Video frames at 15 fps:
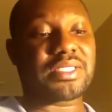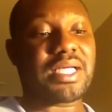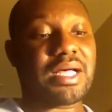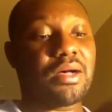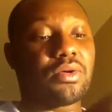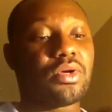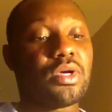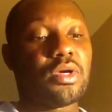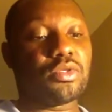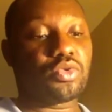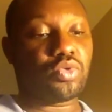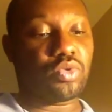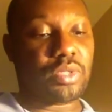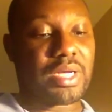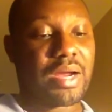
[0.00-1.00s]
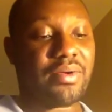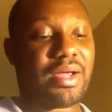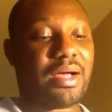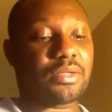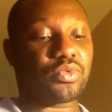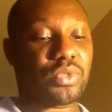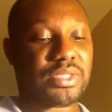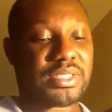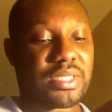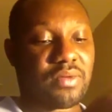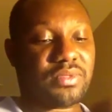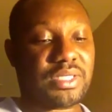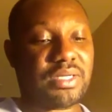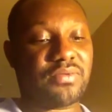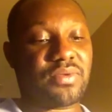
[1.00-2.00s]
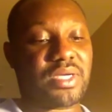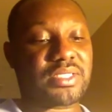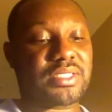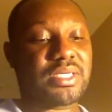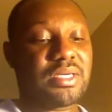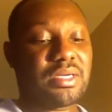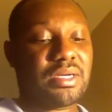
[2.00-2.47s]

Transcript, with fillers: how to carry out with self deliverance.